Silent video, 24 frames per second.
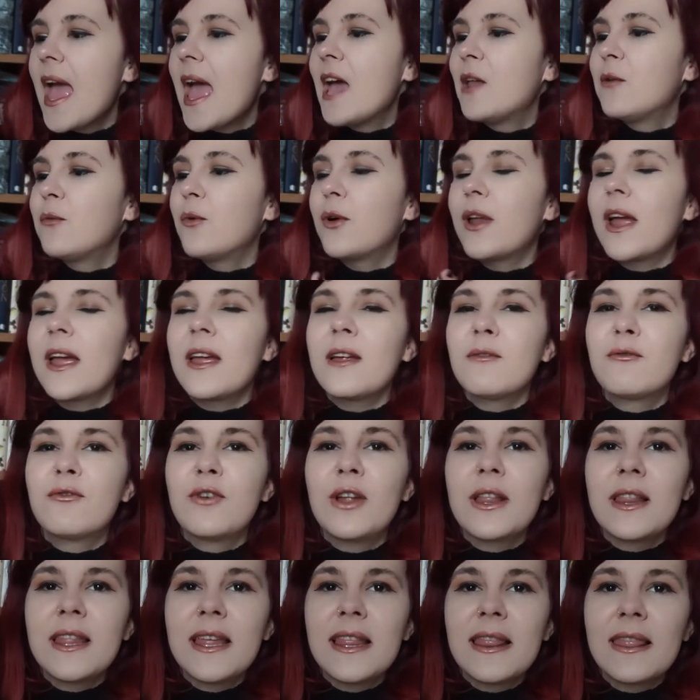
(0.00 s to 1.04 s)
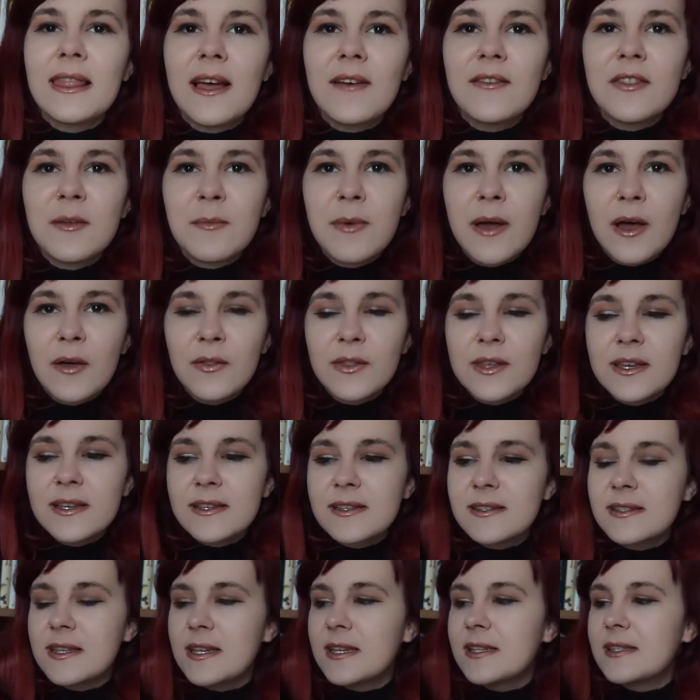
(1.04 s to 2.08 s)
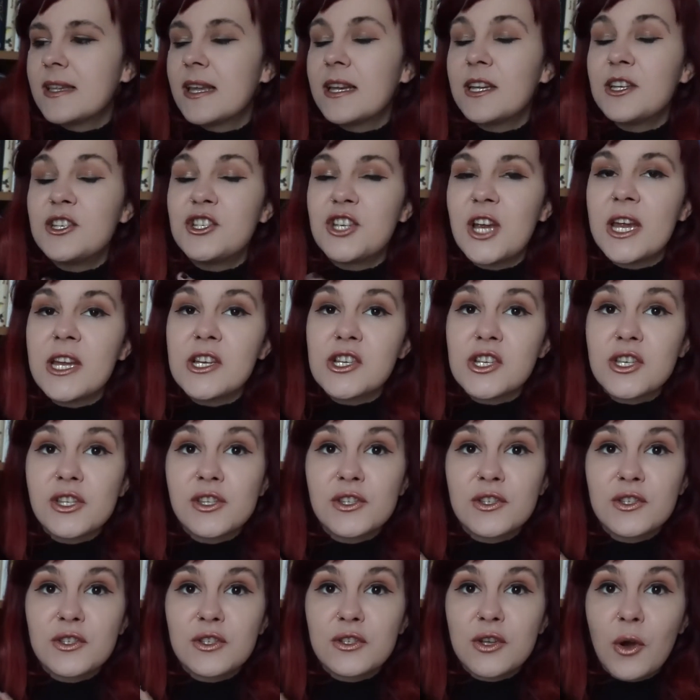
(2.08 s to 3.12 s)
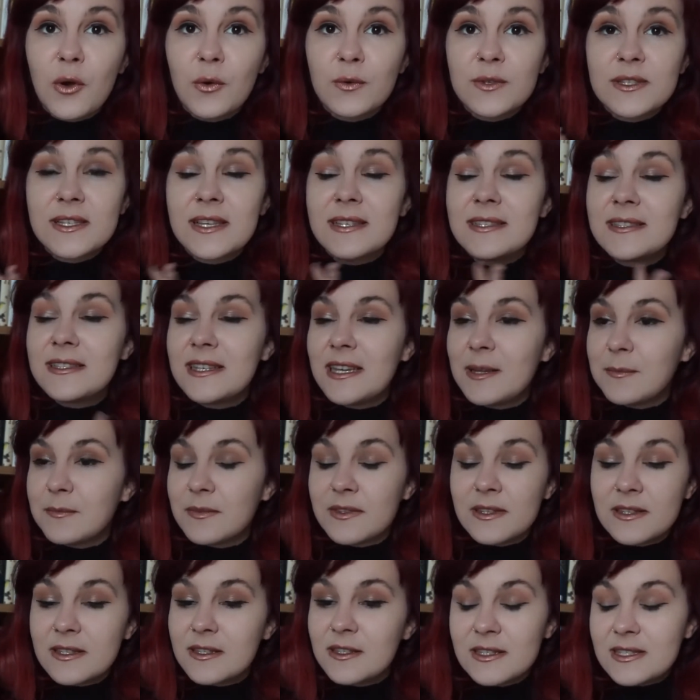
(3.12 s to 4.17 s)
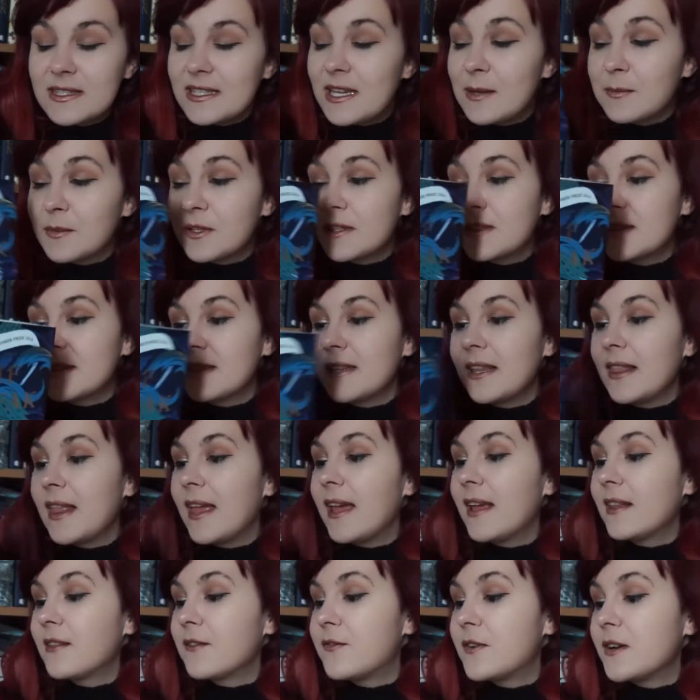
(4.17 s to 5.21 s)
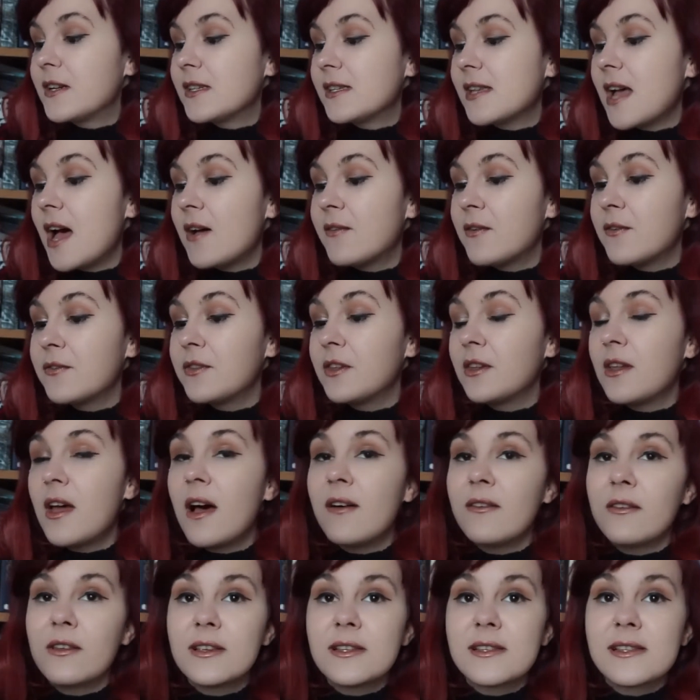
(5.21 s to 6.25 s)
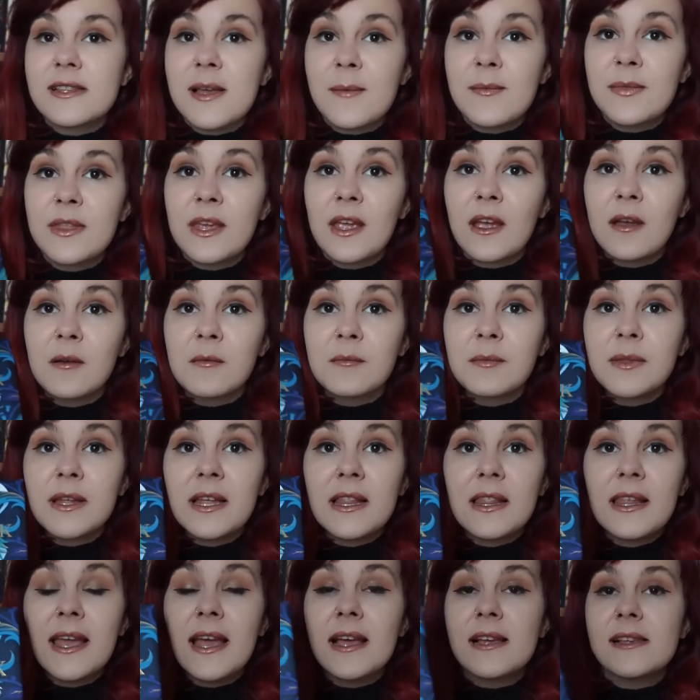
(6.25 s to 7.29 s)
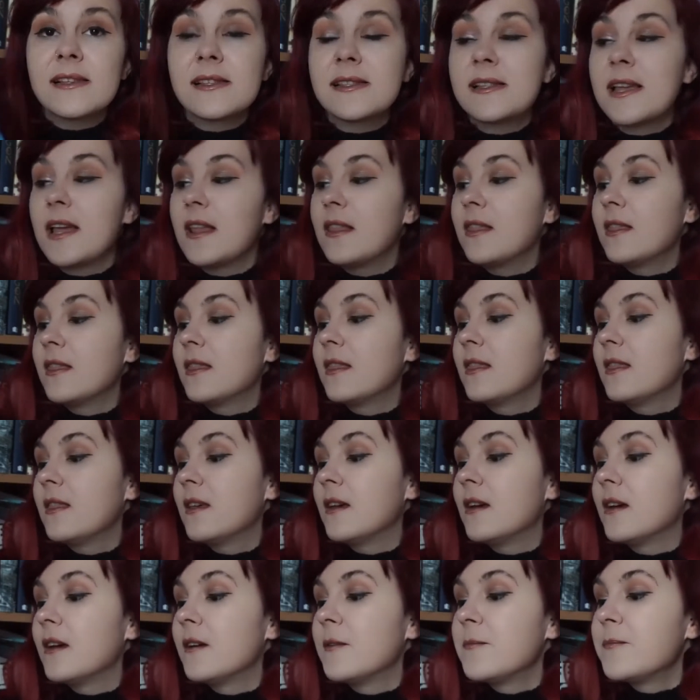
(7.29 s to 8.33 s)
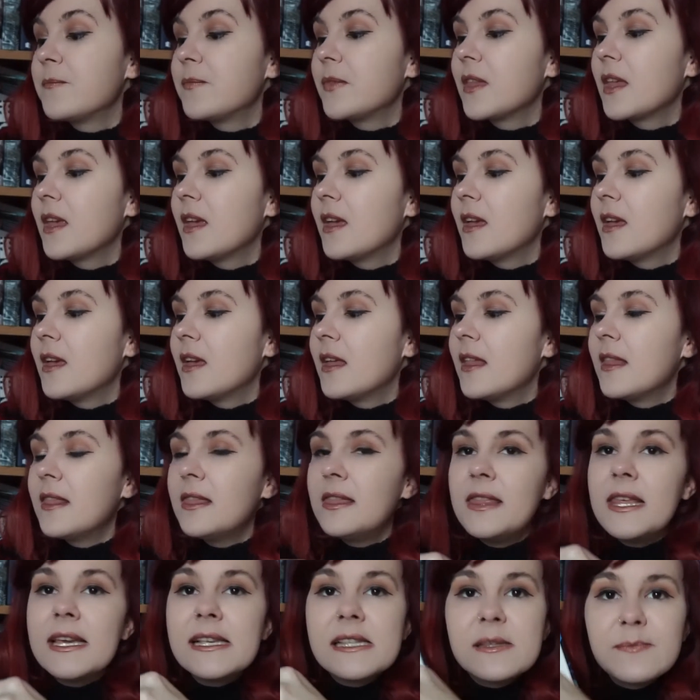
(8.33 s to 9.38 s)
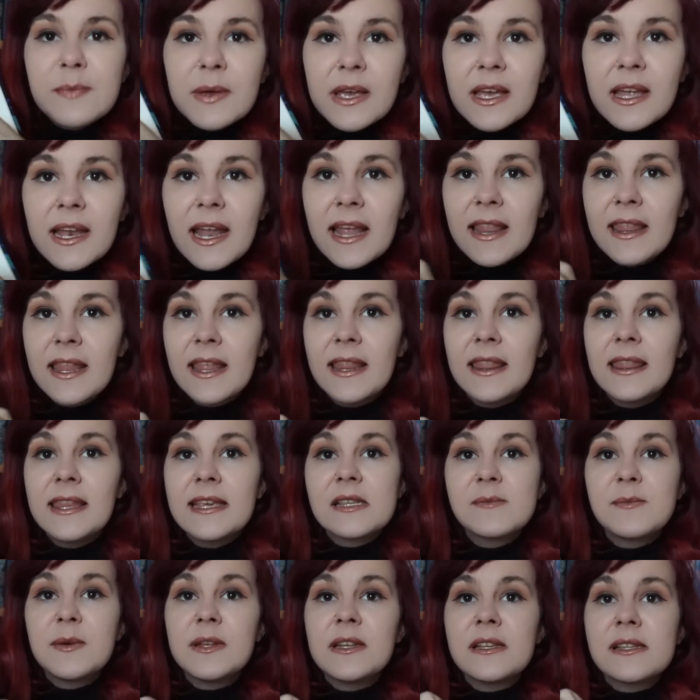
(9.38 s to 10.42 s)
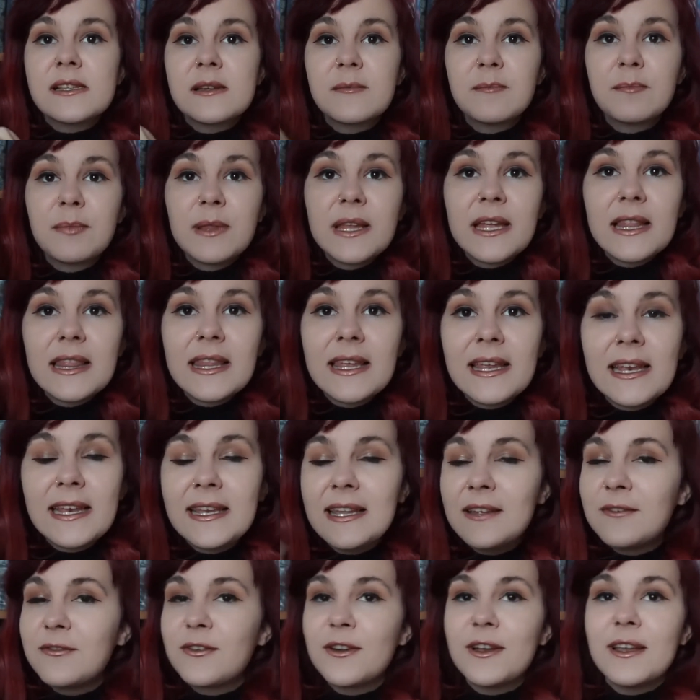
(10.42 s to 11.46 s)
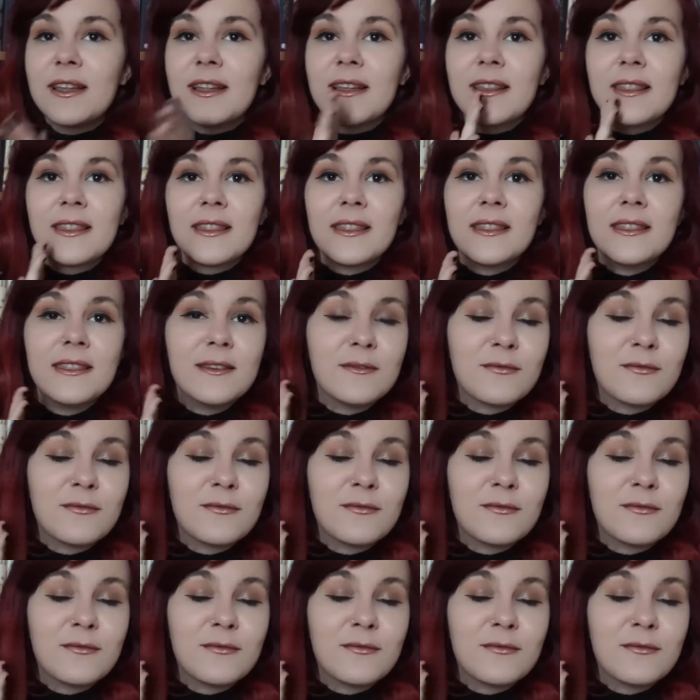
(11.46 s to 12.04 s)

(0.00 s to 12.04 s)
And what I really loved about this is that it changes tones seam seamlessly. Like the first half of the novel is something completely else than the this bit and then this bit is completely different than the